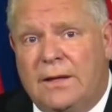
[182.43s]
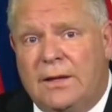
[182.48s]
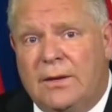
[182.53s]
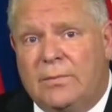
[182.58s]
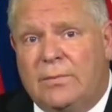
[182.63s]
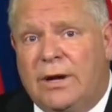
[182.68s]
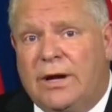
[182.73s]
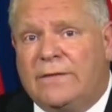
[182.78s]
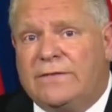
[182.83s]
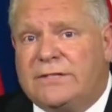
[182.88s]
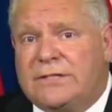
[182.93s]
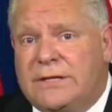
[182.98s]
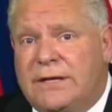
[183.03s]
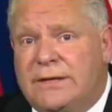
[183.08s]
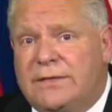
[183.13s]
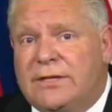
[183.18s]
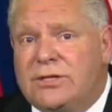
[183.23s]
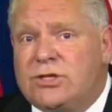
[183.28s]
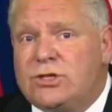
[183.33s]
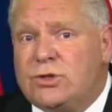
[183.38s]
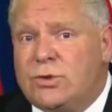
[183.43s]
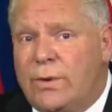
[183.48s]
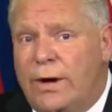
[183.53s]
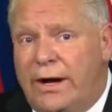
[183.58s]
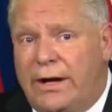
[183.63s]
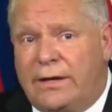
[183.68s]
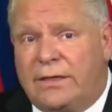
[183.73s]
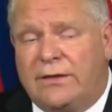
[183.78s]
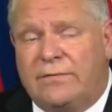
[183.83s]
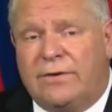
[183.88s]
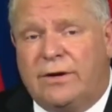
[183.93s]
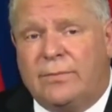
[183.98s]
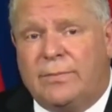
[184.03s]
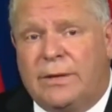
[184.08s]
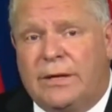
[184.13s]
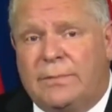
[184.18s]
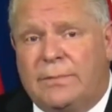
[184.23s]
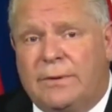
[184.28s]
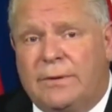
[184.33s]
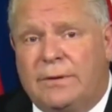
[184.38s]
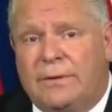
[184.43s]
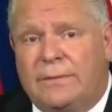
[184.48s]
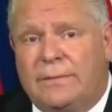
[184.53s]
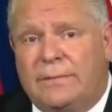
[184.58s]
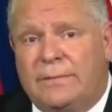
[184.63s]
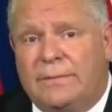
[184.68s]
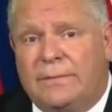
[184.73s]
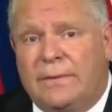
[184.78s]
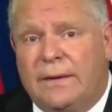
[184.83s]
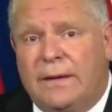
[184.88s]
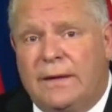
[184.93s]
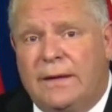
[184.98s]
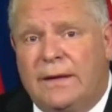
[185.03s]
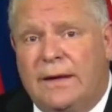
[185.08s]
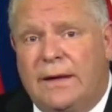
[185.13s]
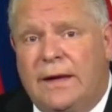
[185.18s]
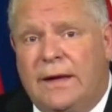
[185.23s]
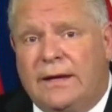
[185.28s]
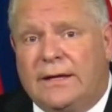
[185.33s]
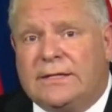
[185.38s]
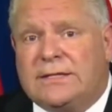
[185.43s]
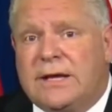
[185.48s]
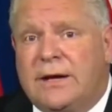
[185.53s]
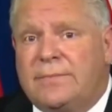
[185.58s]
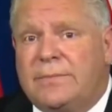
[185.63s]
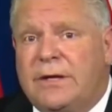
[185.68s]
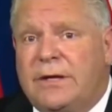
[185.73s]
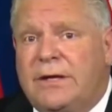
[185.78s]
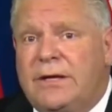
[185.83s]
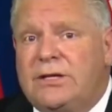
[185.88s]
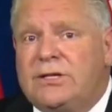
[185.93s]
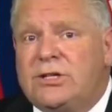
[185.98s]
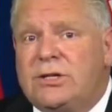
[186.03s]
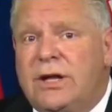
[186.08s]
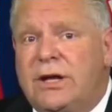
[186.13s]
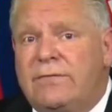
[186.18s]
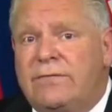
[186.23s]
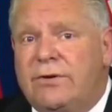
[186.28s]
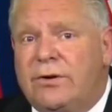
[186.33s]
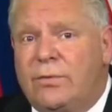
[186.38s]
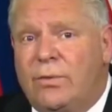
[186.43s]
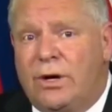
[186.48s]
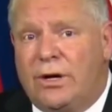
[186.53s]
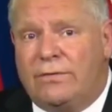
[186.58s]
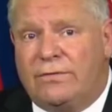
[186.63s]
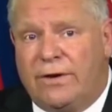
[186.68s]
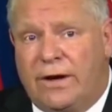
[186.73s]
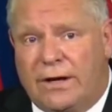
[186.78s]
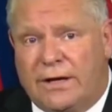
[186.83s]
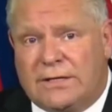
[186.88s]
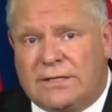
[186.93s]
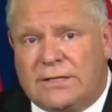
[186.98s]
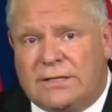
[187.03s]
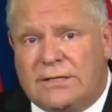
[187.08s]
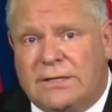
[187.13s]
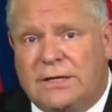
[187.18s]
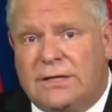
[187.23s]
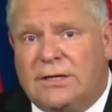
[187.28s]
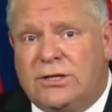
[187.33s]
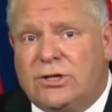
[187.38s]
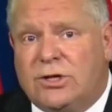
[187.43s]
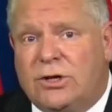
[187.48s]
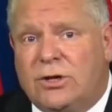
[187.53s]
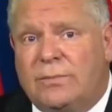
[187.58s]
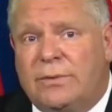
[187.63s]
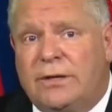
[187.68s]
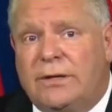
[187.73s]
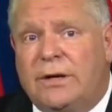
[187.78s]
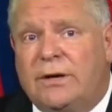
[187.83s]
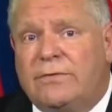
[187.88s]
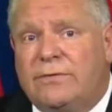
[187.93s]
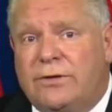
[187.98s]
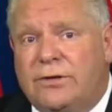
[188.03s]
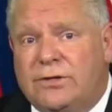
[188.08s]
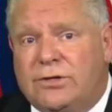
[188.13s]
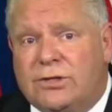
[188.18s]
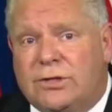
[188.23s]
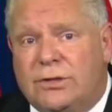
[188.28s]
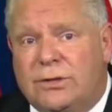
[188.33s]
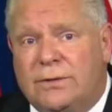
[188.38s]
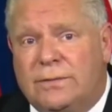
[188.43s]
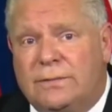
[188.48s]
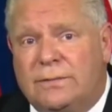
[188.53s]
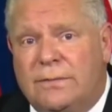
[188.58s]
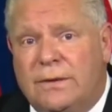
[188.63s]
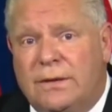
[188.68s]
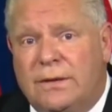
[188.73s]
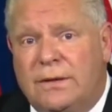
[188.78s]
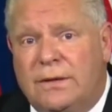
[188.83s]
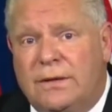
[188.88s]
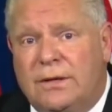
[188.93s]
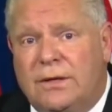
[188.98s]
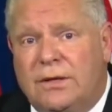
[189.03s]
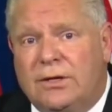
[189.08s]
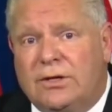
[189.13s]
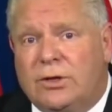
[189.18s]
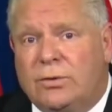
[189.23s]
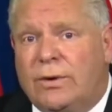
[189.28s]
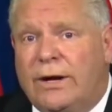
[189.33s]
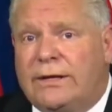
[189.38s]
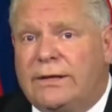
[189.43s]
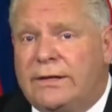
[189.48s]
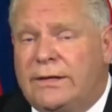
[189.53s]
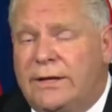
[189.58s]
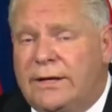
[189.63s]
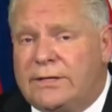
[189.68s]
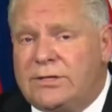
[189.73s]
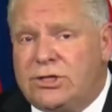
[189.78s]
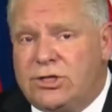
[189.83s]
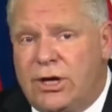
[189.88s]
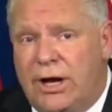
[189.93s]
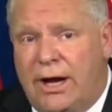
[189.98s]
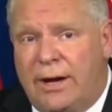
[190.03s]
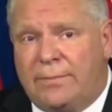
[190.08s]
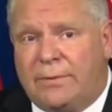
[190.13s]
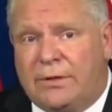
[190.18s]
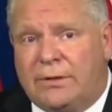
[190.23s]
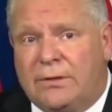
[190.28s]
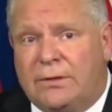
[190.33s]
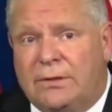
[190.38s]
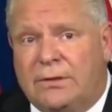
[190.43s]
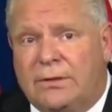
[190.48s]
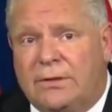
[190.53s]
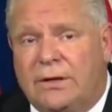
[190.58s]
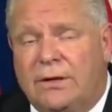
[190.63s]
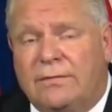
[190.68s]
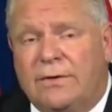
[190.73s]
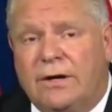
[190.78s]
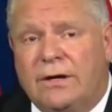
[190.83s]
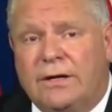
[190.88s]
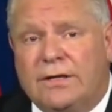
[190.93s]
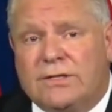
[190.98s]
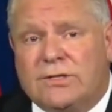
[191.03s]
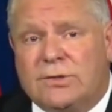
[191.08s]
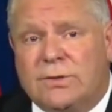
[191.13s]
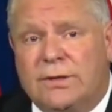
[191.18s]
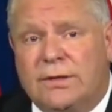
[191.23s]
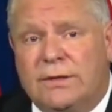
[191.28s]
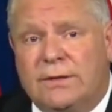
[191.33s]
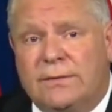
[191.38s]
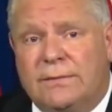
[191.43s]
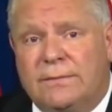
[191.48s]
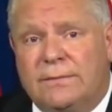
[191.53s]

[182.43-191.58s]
but I've seen the strength of our people. And it's up to each and every one of us to determine our future, to write the next chapter of our history.